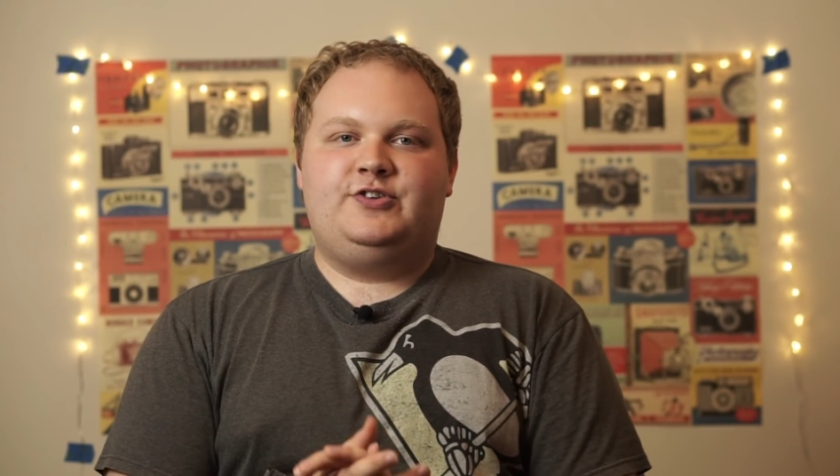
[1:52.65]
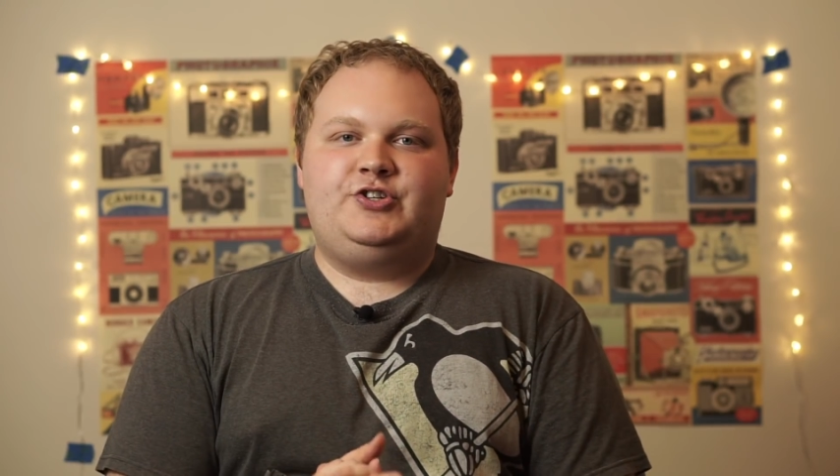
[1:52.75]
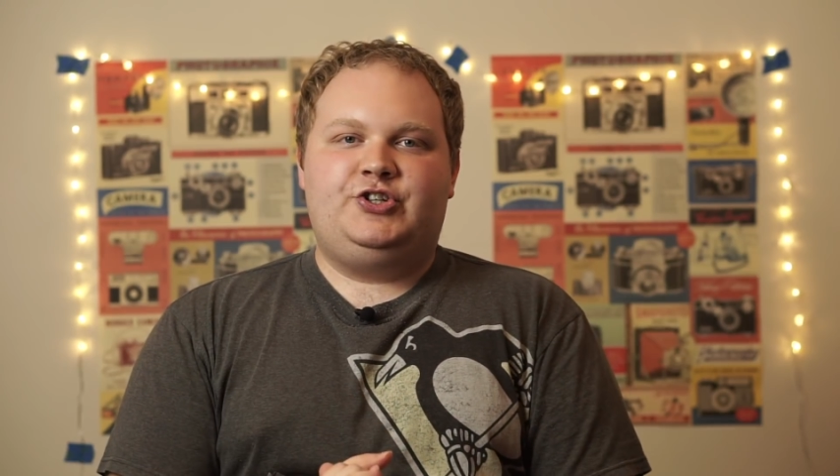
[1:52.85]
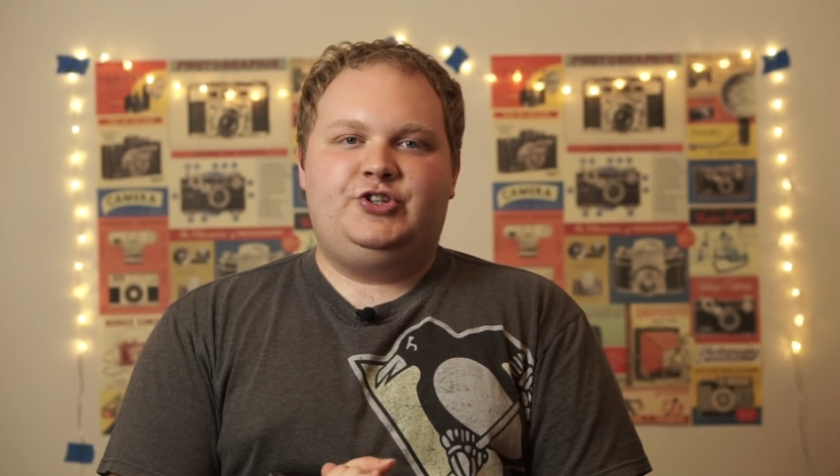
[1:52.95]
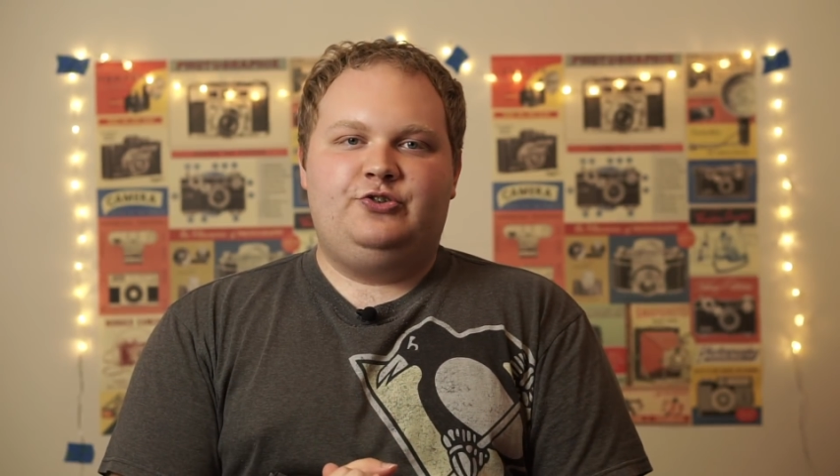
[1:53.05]
to
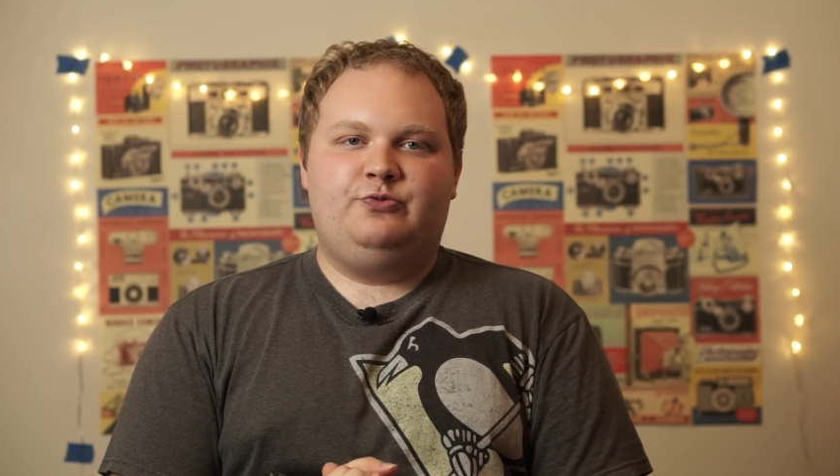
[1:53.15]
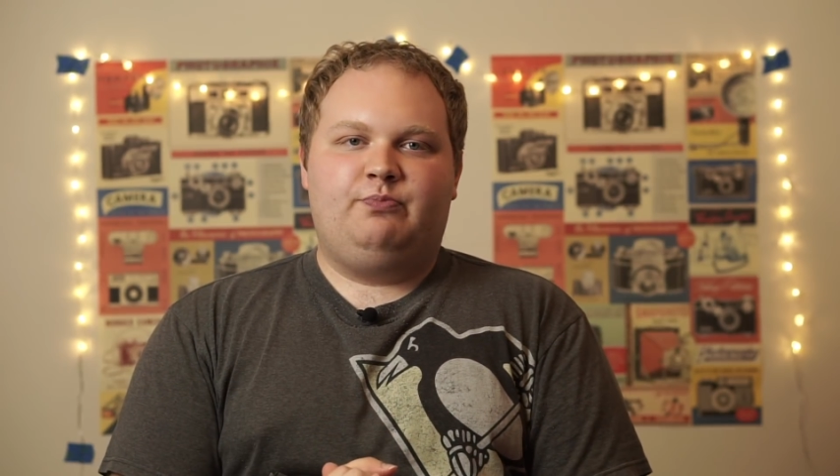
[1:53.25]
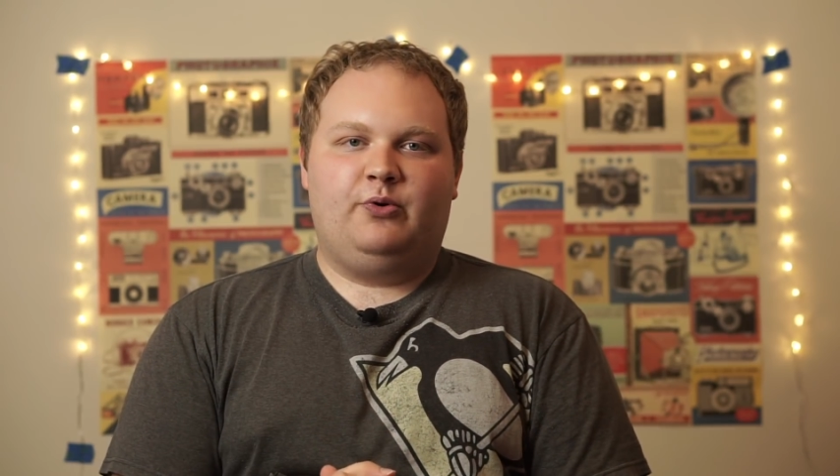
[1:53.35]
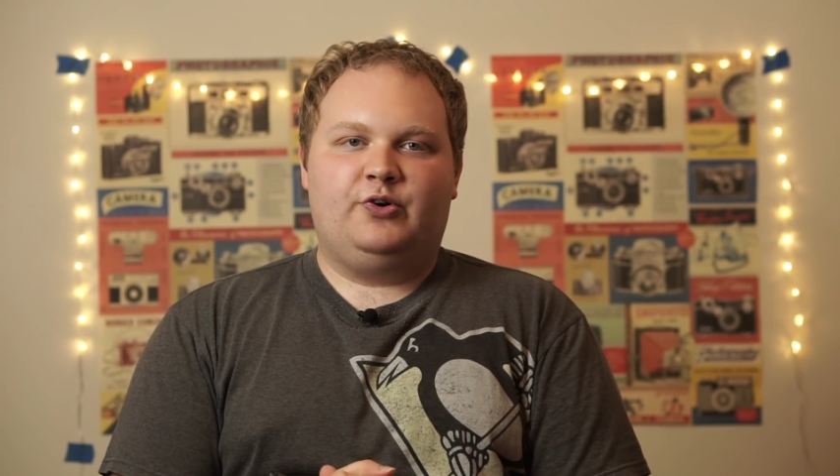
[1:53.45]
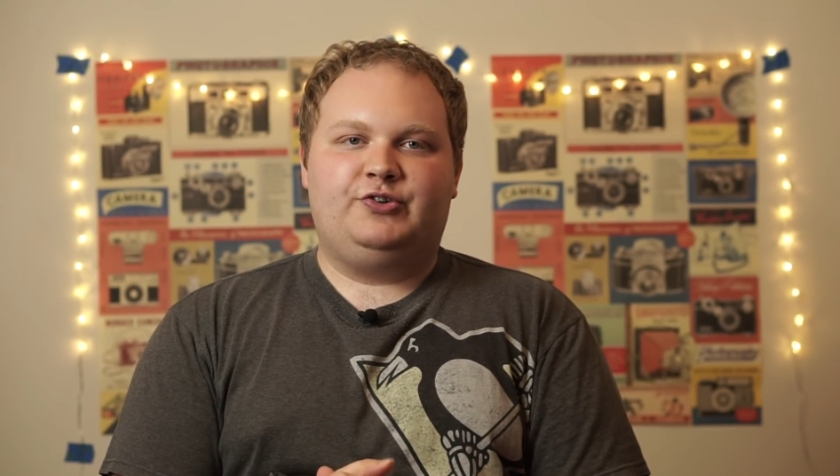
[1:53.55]
shoot
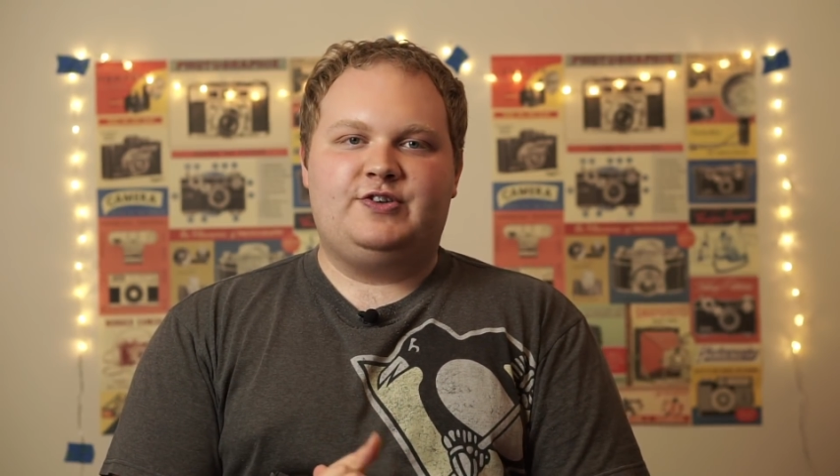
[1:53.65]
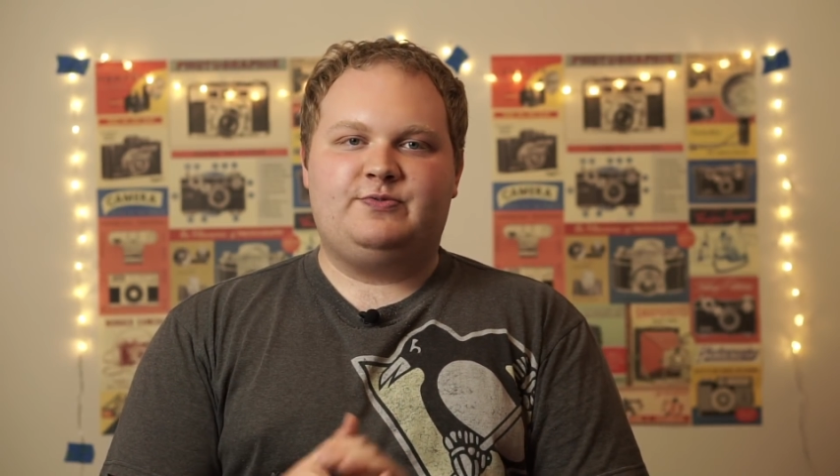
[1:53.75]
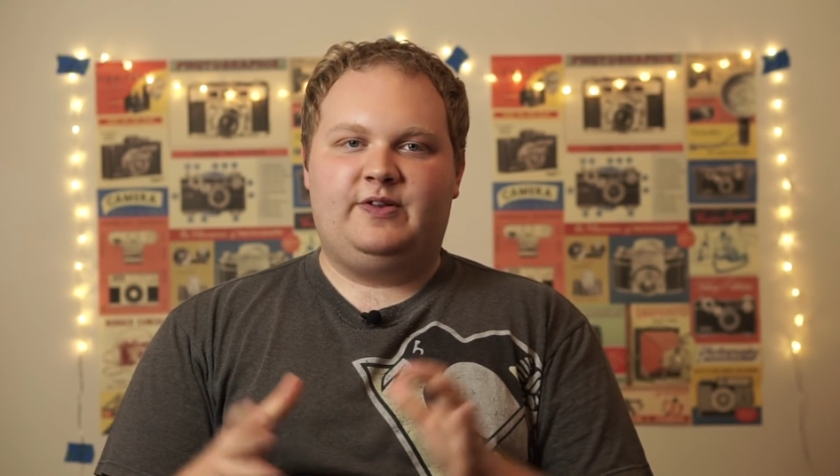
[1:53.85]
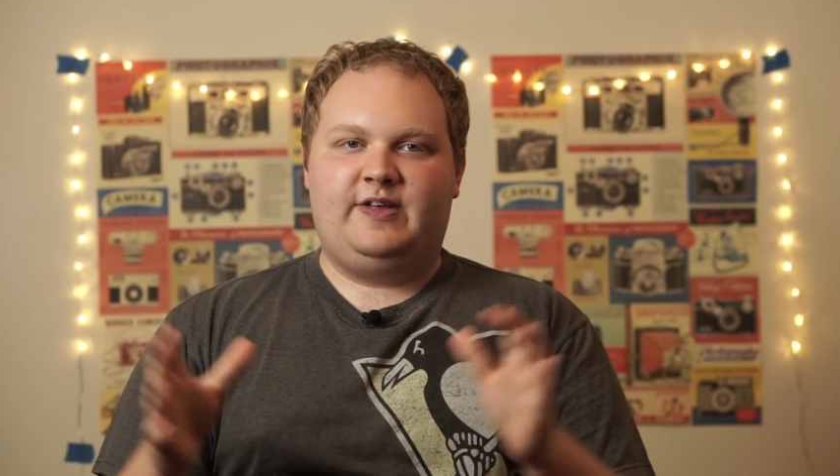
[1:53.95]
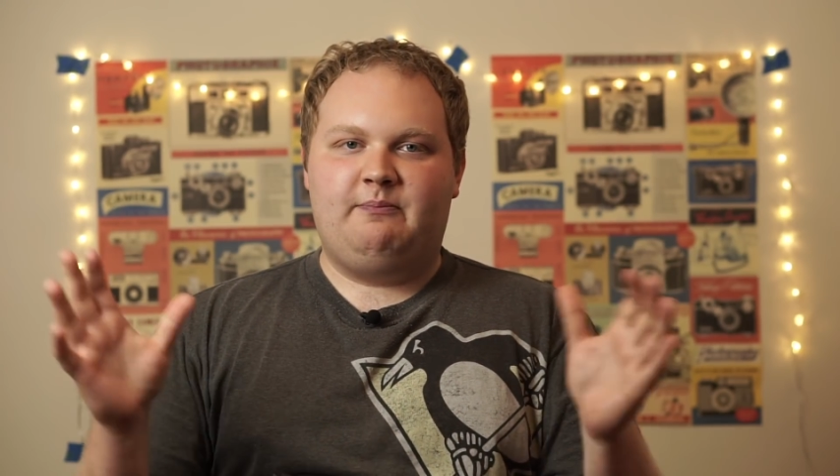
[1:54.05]
portraits
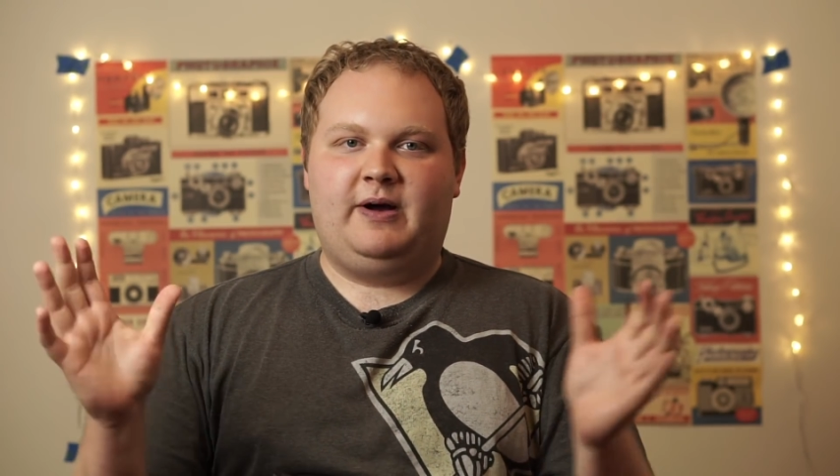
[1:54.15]
with a